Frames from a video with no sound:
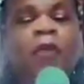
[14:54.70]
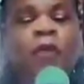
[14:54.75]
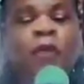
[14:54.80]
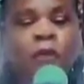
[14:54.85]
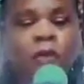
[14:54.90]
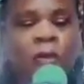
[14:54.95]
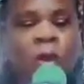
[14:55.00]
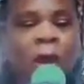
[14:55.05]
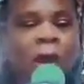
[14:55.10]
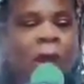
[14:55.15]

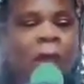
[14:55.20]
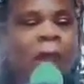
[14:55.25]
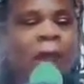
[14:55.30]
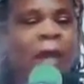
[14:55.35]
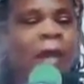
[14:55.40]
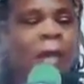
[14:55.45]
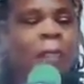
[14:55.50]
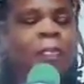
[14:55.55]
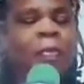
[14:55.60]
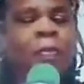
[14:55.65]
Before I
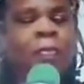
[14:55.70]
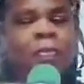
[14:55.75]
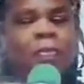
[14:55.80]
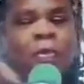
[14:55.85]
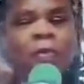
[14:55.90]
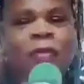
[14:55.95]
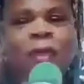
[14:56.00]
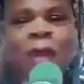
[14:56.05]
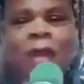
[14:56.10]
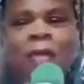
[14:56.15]
got up and
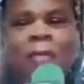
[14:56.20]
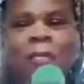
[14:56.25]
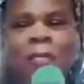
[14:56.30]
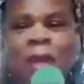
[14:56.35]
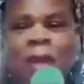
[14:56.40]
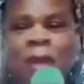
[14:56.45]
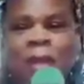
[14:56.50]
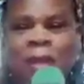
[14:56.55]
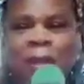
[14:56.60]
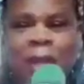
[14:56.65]
moved out of
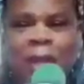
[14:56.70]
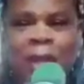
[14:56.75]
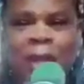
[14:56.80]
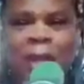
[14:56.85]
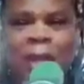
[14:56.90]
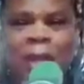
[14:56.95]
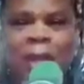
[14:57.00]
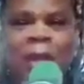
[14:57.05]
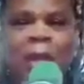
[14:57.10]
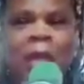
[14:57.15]
my
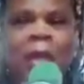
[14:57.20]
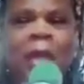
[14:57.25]
day,